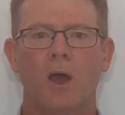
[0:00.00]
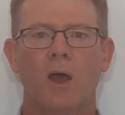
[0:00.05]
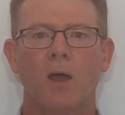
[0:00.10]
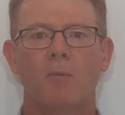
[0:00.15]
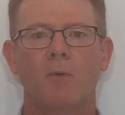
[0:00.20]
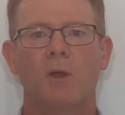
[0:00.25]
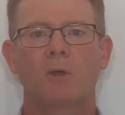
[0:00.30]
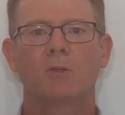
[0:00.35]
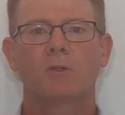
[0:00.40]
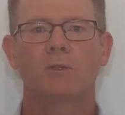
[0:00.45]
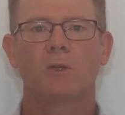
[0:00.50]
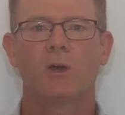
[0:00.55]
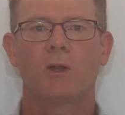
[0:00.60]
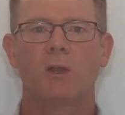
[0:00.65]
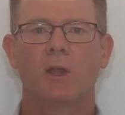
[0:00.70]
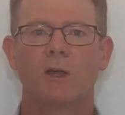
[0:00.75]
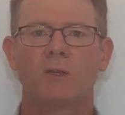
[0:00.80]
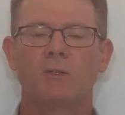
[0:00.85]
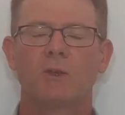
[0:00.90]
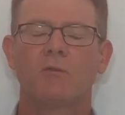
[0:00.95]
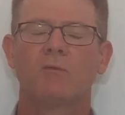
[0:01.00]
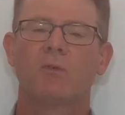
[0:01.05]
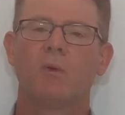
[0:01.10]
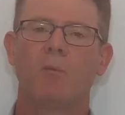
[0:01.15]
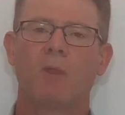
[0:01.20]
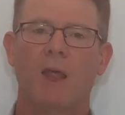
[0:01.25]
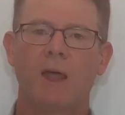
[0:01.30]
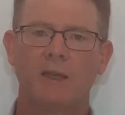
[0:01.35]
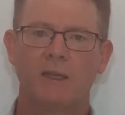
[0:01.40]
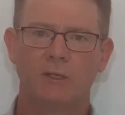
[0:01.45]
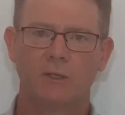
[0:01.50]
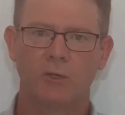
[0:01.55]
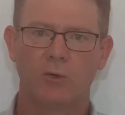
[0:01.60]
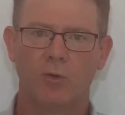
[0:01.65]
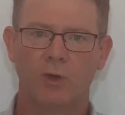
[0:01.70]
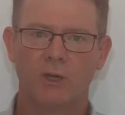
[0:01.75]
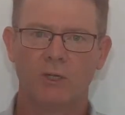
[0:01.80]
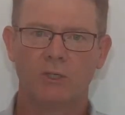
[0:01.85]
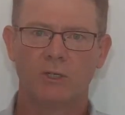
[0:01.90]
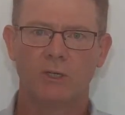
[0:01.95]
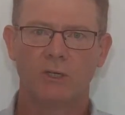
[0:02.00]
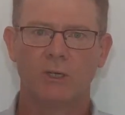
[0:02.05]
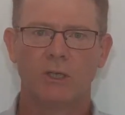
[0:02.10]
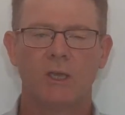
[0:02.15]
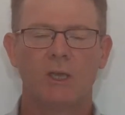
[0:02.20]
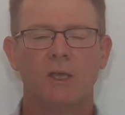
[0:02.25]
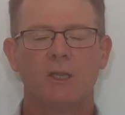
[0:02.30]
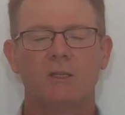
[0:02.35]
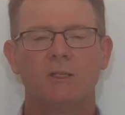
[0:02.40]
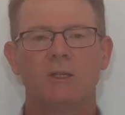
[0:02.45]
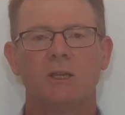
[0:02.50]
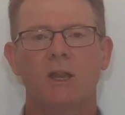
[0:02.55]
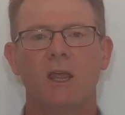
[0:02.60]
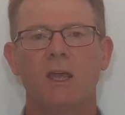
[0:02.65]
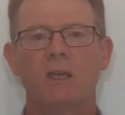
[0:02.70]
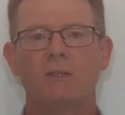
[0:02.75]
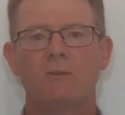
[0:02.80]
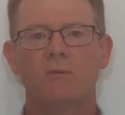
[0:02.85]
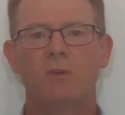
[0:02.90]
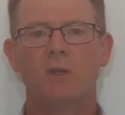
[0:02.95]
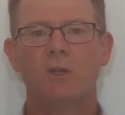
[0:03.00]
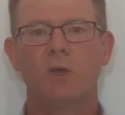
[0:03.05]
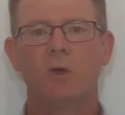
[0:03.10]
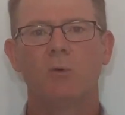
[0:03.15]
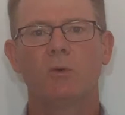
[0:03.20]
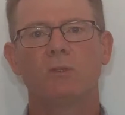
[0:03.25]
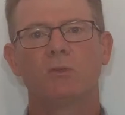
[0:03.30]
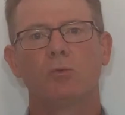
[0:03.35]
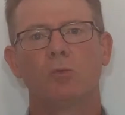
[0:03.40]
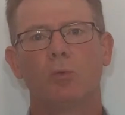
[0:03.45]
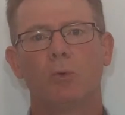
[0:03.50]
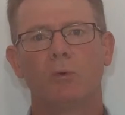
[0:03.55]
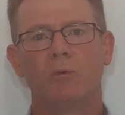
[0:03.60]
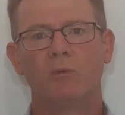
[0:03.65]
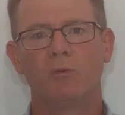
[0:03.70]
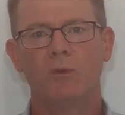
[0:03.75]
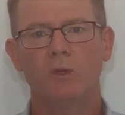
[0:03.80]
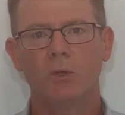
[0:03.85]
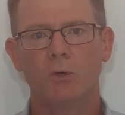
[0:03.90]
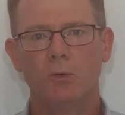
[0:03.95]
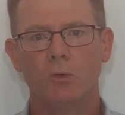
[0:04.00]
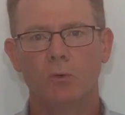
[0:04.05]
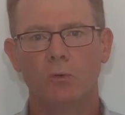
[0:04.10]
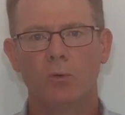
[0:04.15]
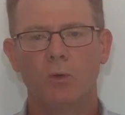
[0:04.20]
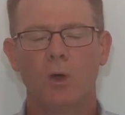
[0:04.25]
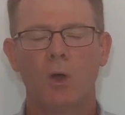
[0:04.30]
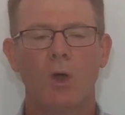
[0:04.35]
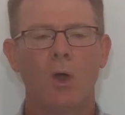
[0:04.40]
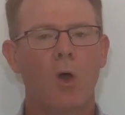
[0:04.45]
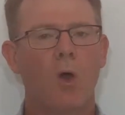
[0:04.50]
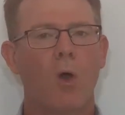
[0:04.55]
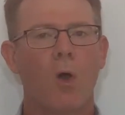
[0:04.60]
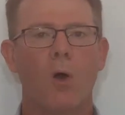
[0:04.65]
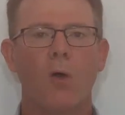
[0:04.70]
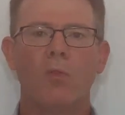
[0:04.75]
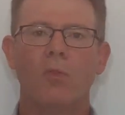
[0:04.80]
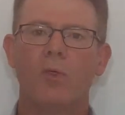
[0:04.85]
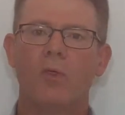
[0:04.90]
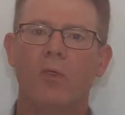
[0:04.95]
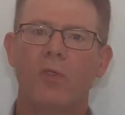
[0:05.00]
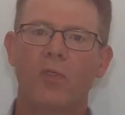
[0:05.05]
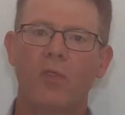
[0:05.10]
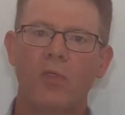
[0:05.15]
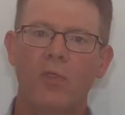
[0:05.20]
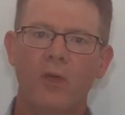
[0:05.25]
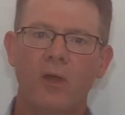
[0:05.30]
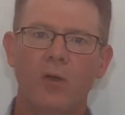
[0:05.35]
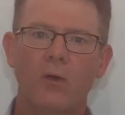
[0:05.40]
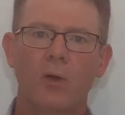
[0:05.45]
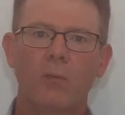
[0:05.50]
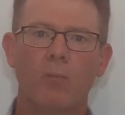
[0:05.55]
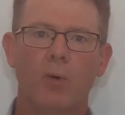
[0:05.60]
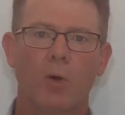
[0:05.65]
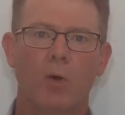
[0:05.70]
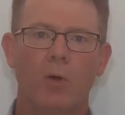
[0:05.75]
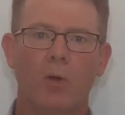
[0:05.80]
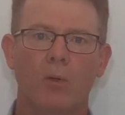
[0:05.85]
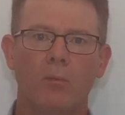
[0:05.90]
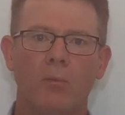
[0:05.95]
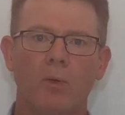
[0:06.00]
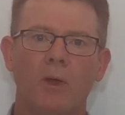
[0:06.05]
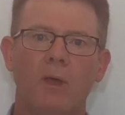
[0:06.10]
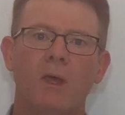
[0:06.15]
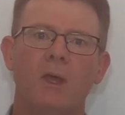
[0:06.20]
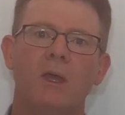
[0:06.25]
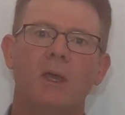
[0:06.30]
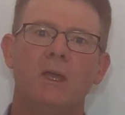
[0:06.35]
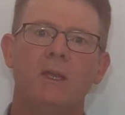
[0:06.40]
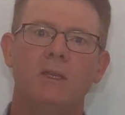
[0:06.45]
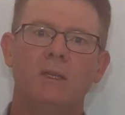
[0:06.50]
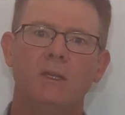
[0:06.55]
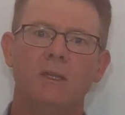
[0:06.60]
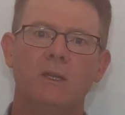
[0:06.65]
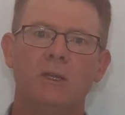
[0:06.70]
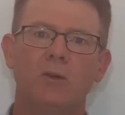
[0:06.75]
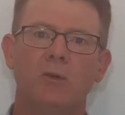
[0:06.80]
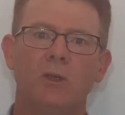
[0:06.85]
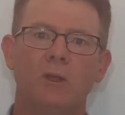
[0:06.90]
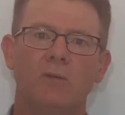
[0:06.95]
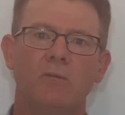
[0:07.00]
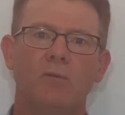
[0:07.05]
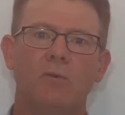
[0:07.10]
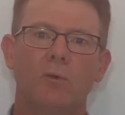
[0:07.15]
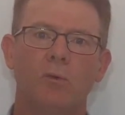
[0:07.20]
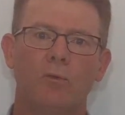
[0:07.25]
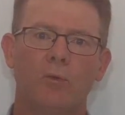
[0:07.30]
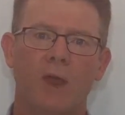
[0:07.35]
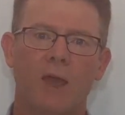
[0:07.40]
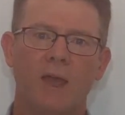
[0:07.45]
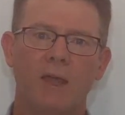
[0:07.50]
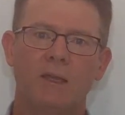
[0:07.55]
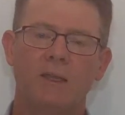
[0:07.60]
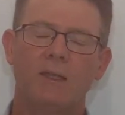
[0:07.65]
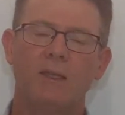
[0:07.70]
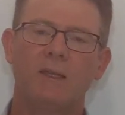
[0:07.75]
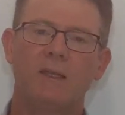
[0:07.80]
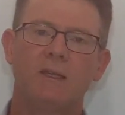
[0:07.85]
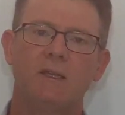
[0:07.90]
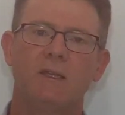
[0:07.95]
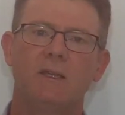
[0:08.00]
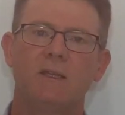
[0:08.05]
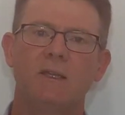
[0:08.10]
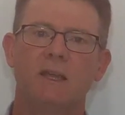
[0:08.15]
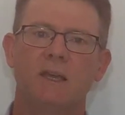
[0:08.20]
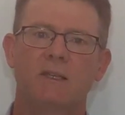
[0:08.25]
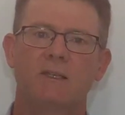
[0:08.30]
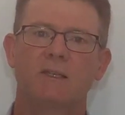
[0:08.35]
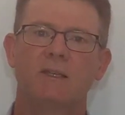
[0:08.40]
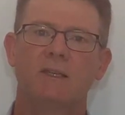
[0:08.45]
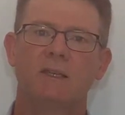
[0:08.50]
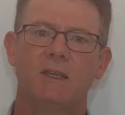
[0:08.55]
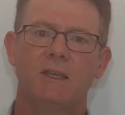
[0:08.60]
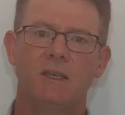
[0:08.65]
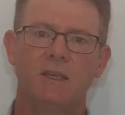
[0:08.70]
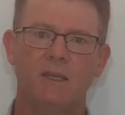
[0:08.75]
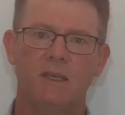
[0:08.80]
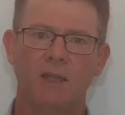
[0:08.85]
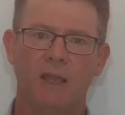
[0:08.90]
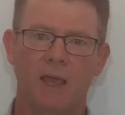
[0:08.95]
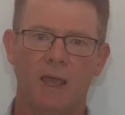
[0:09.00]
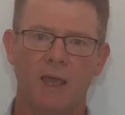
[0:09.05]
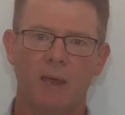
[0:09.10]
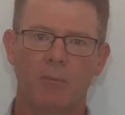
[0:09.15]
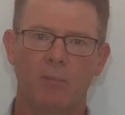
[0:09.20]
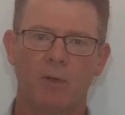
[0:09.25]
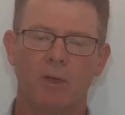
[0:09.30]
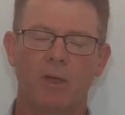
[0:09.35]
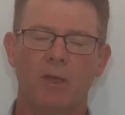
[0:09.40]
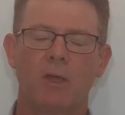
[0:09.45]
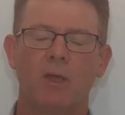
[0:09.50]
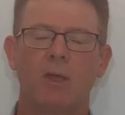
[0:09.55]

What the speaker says: Hi, I'm Dr. Todd Lizon from Light Integration. Today's video is a review on the TheraBulb near-infrared incandescent heat lamp.